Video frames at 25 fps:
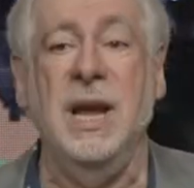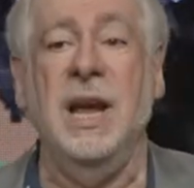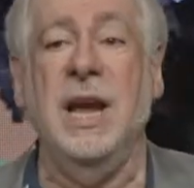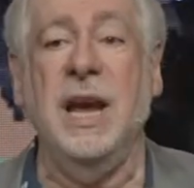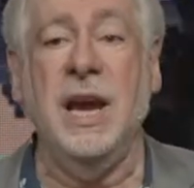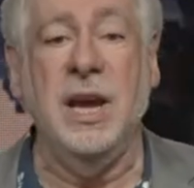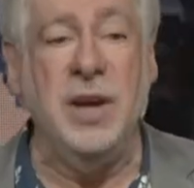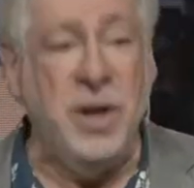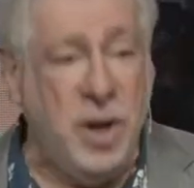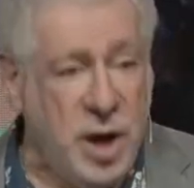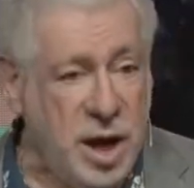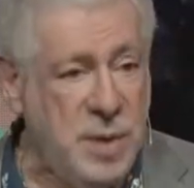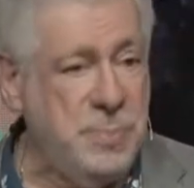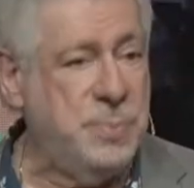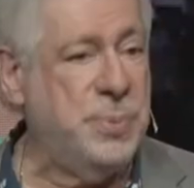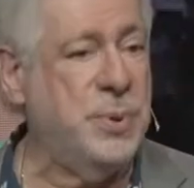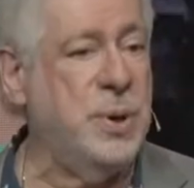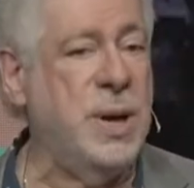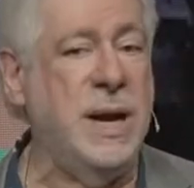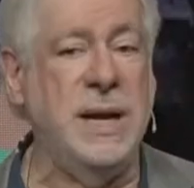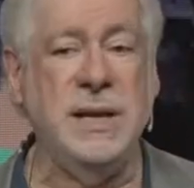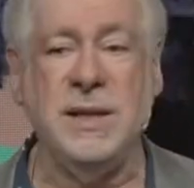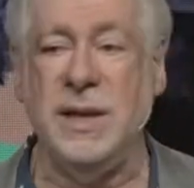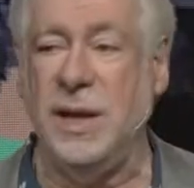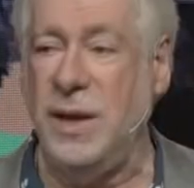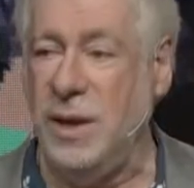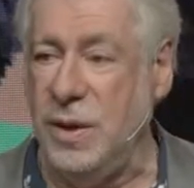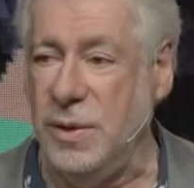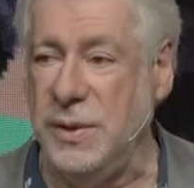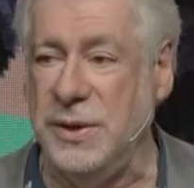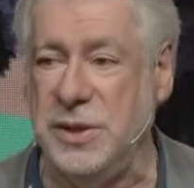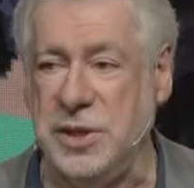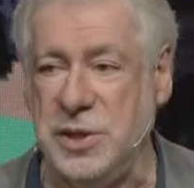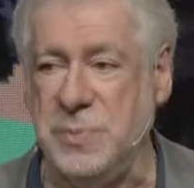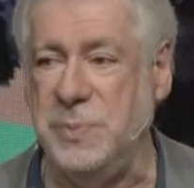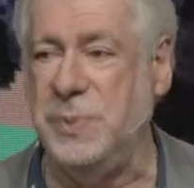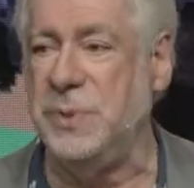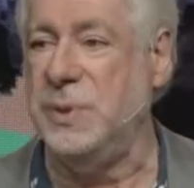And I pray the Holy
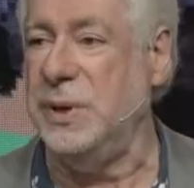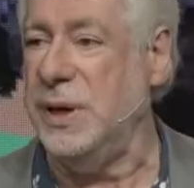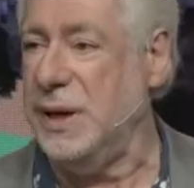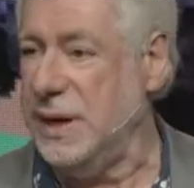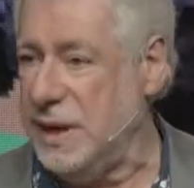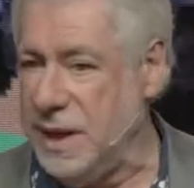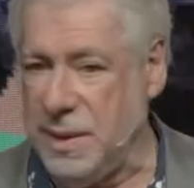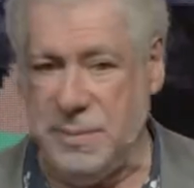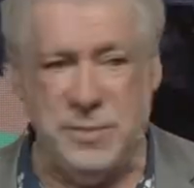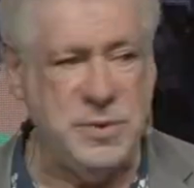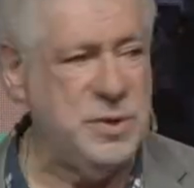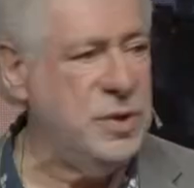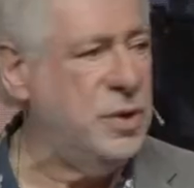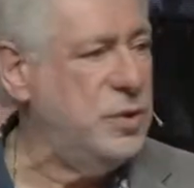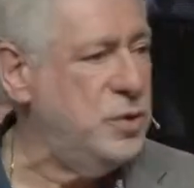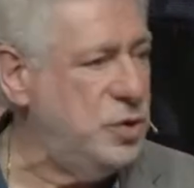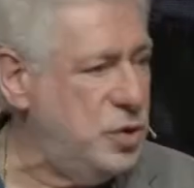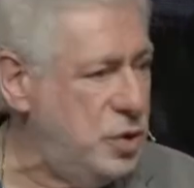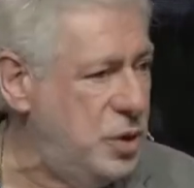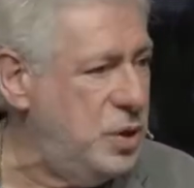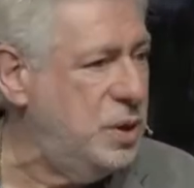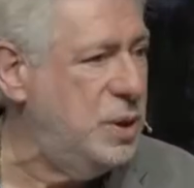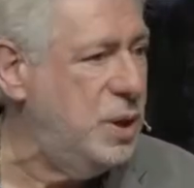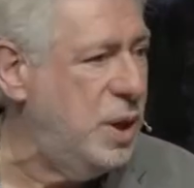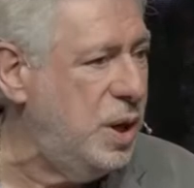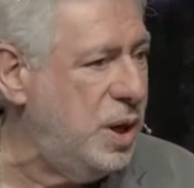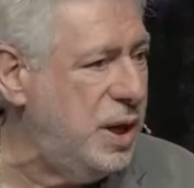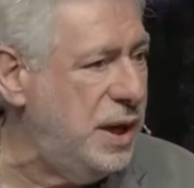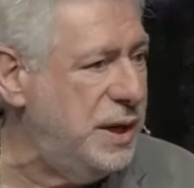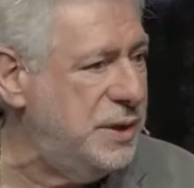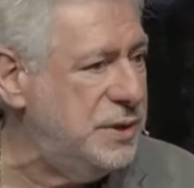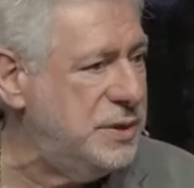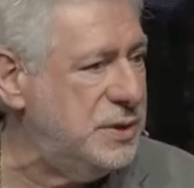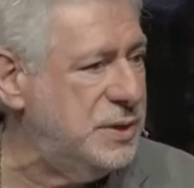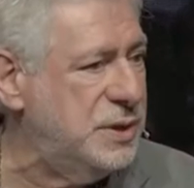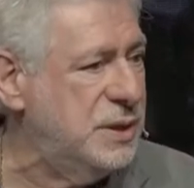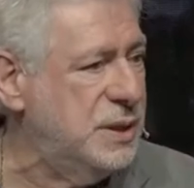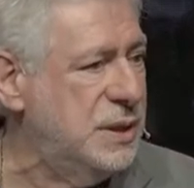Spirit comes on you
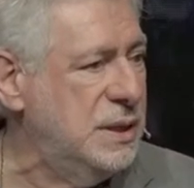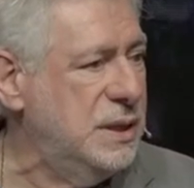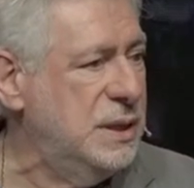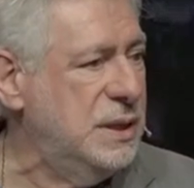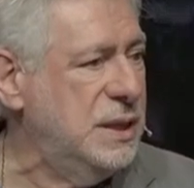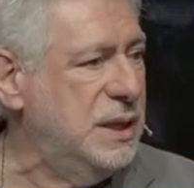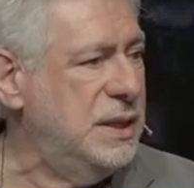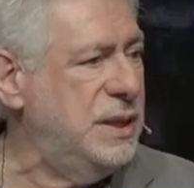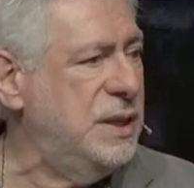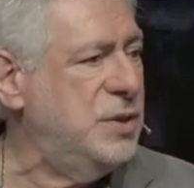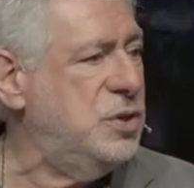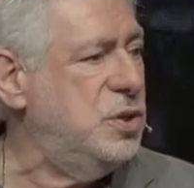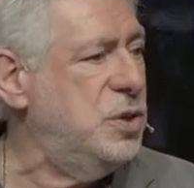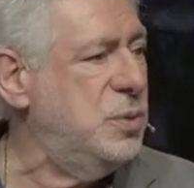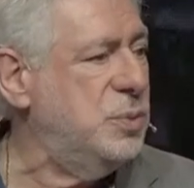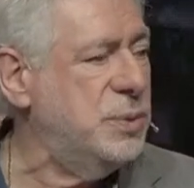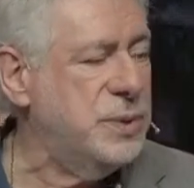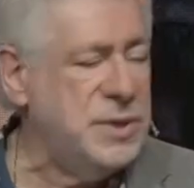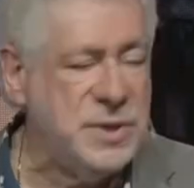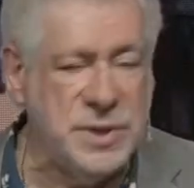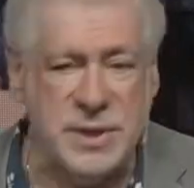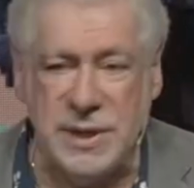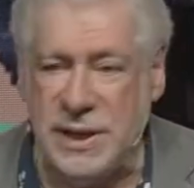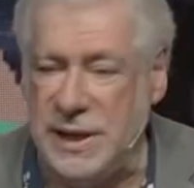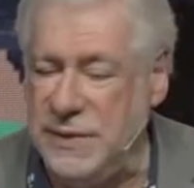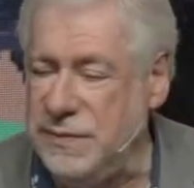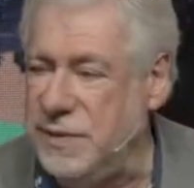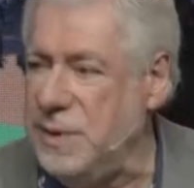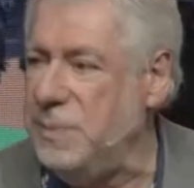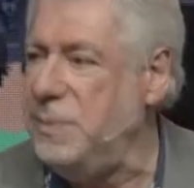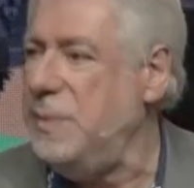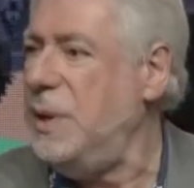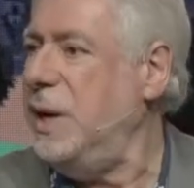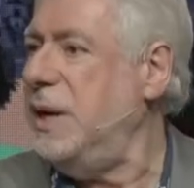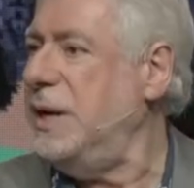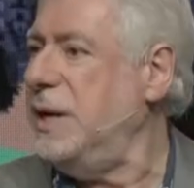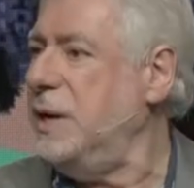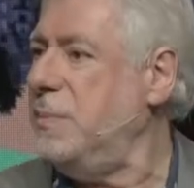guys and that you receive the
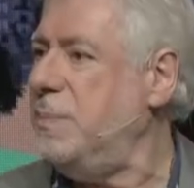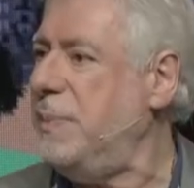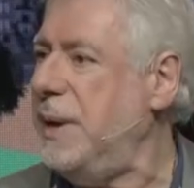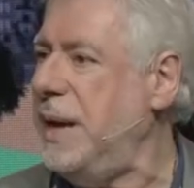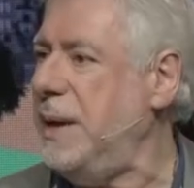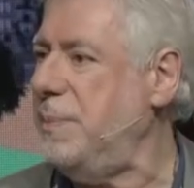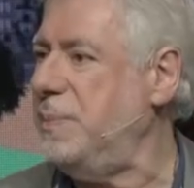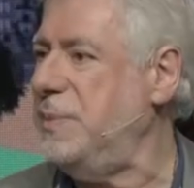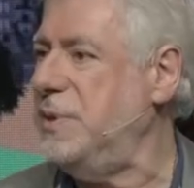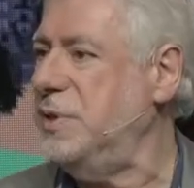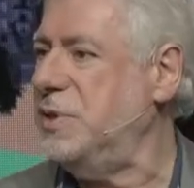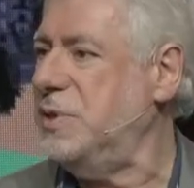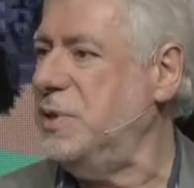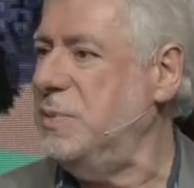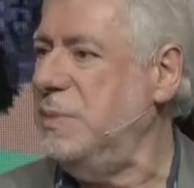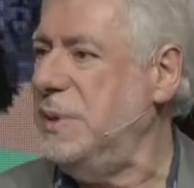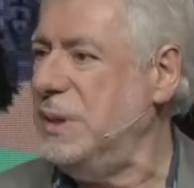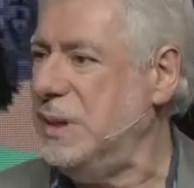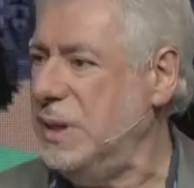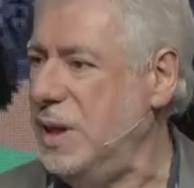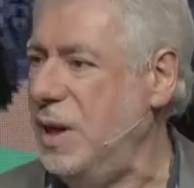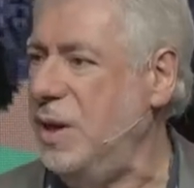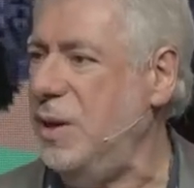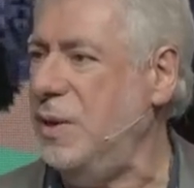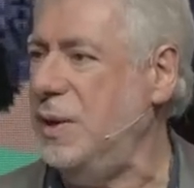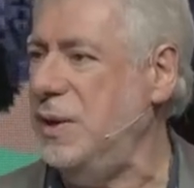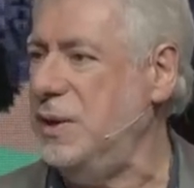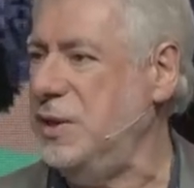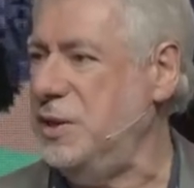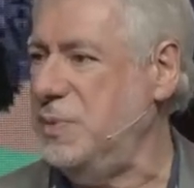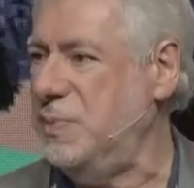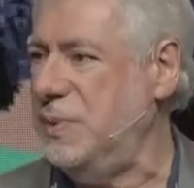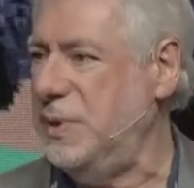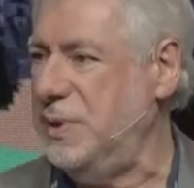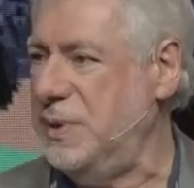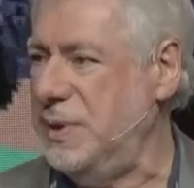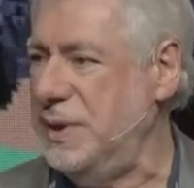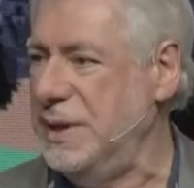mighty baptism in the Holy
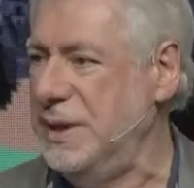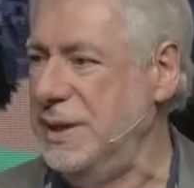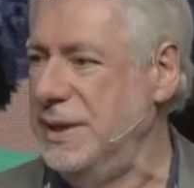Spirit.